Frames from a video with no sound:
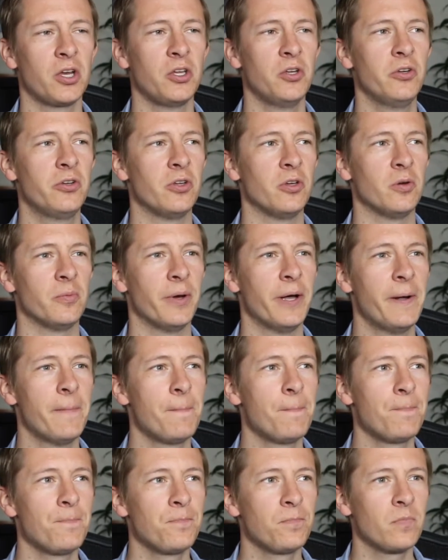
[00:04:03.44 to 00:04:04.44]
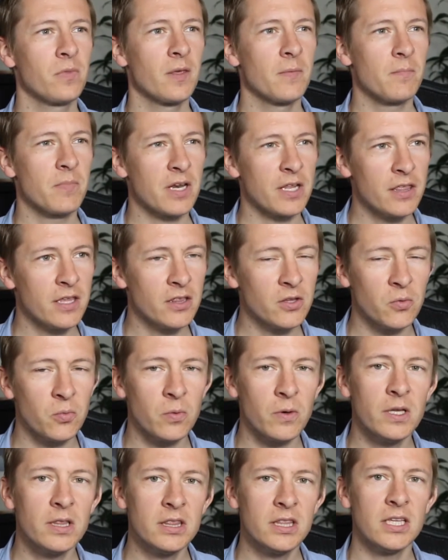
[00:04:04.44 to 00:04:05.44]
YouTube. But I think the
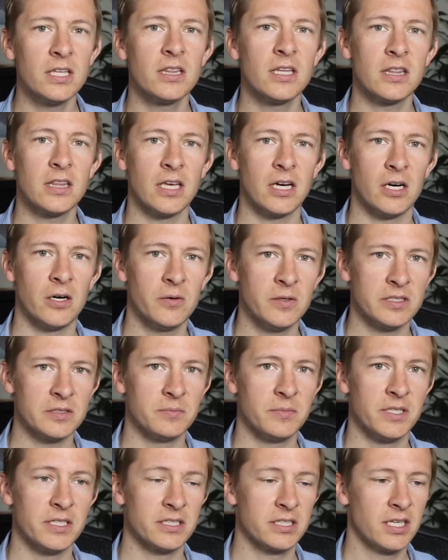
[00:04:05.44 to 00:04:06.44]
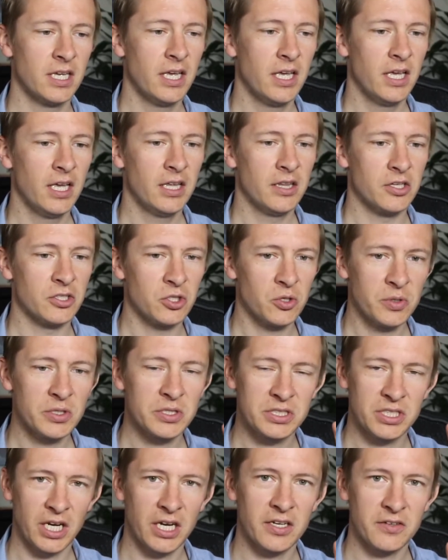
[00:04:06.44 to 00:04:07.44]
one thing that they always miss, there's
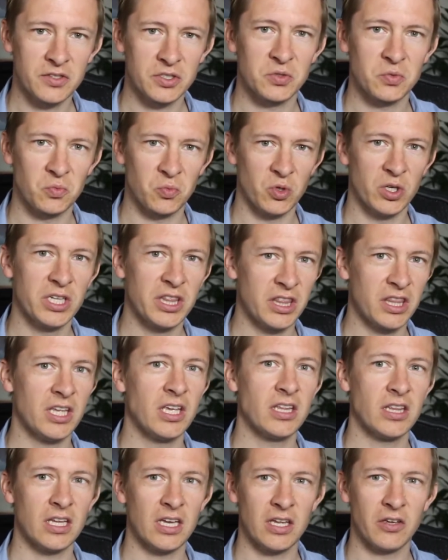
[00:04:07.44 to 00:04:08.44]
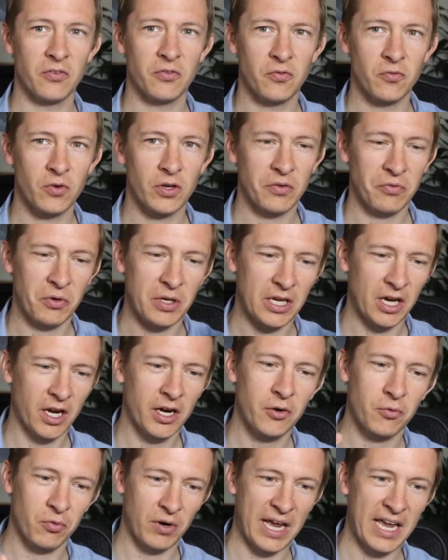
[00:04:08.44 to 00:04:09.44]
always kind of just one thing that if we got
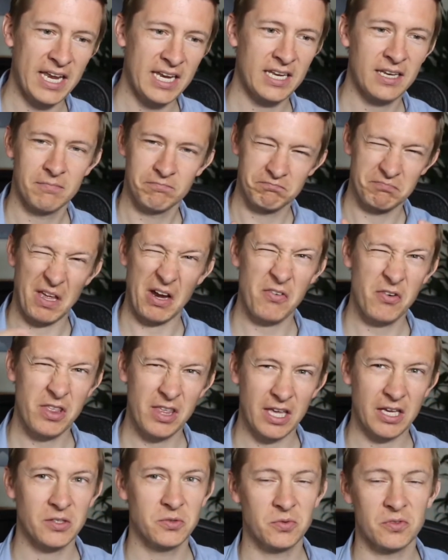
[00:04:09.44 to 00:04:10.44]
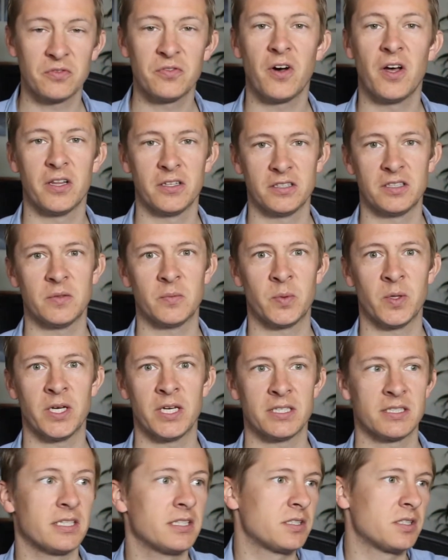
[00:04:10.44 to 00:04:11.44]
it right, everything else would fall into
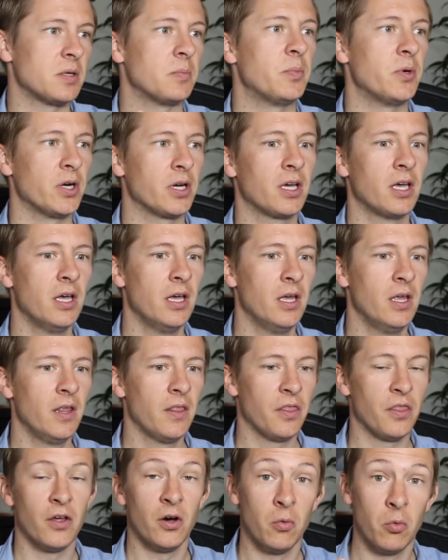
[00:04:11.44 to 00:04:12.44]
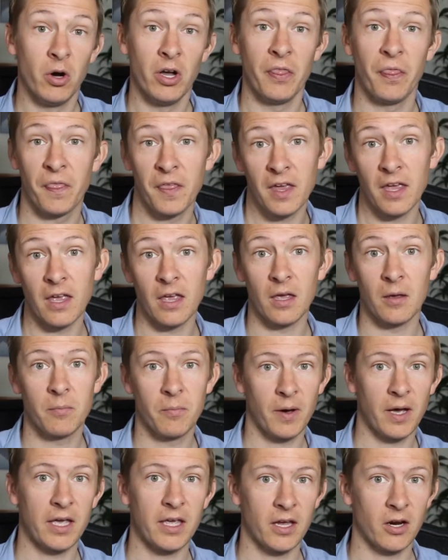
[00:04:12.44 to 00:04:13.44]
place. That's the book, The One Thing
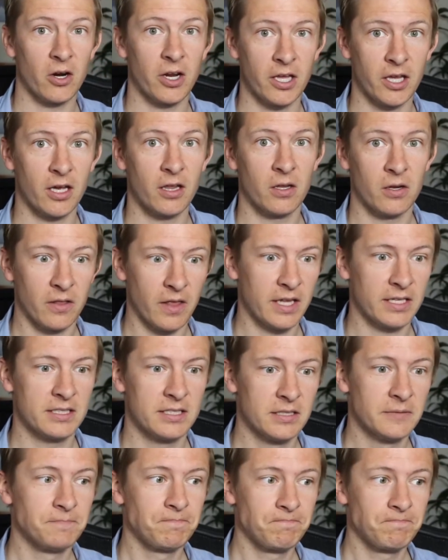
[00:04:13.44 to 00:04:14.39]
by Gary Keller. That's